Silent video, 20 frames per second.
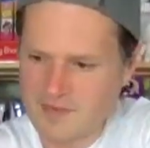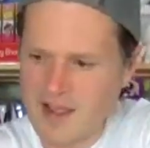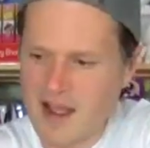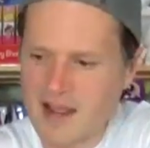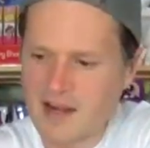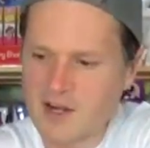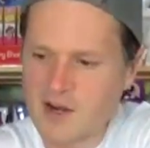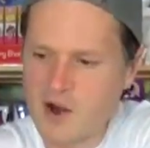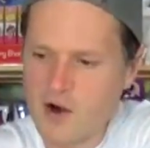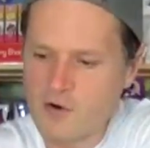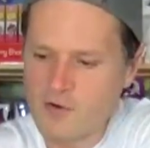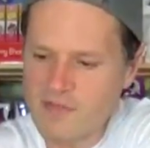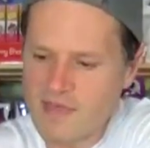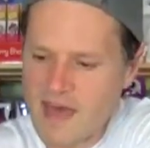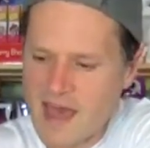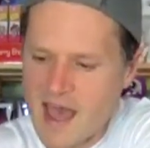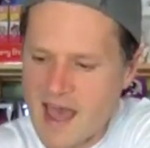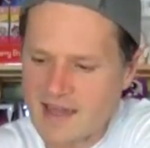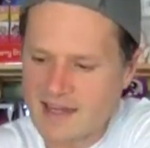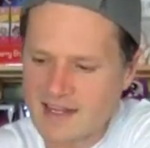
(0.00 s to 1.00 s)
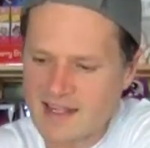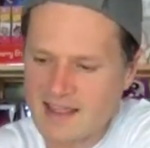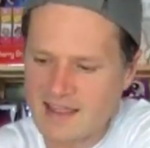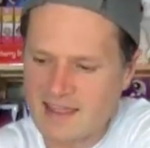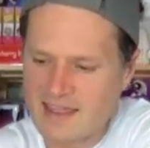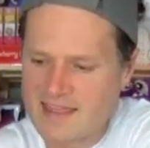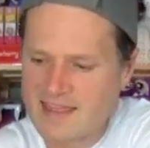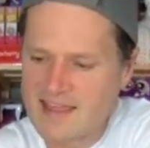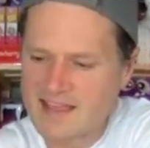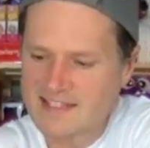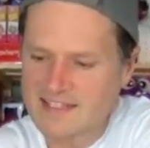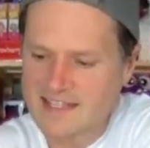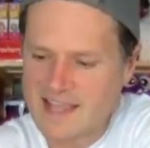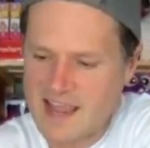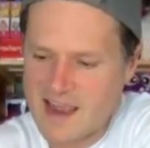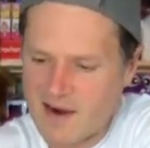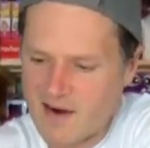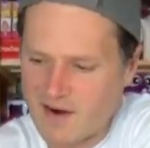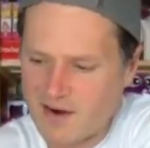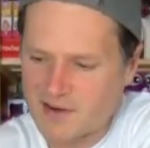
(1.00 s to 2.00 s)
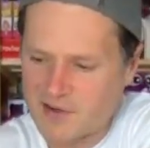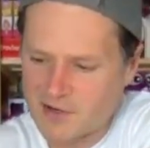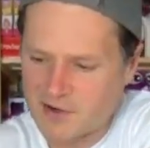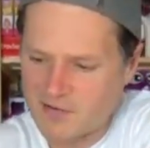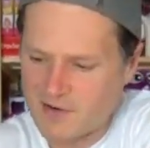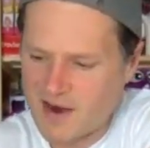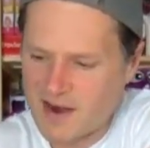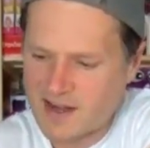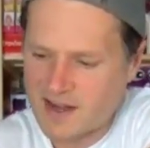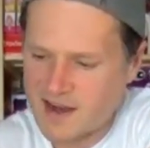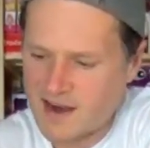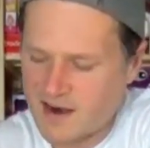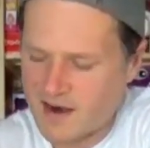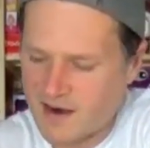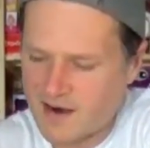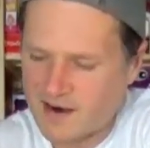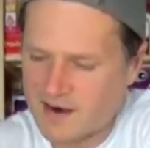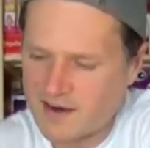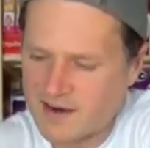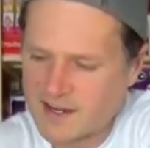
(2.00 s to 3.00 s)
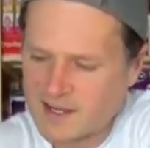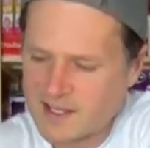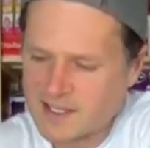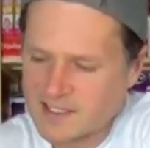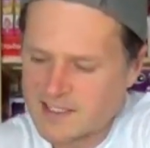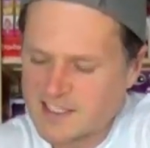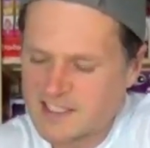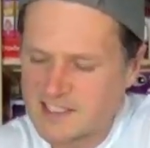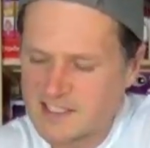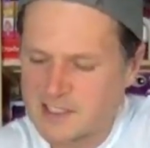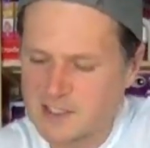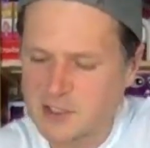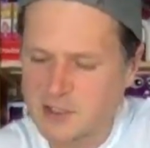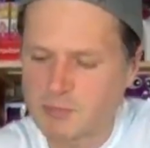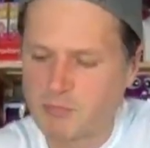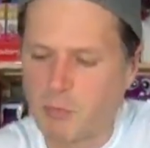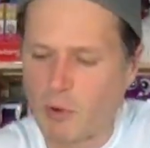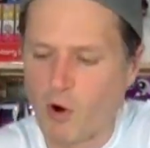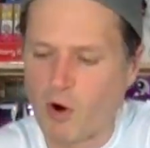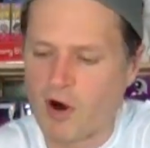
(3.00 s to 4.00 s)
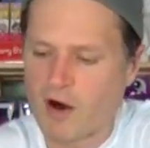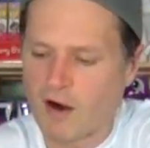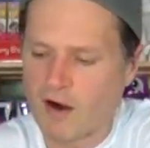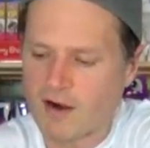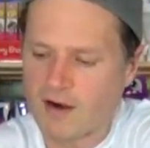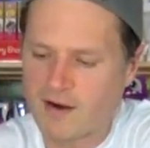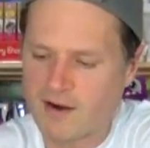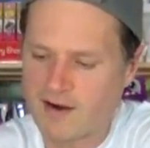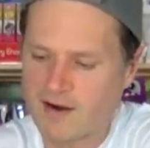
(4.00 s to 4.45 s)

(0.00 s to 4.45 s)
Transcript: I know that this character right here, Spork,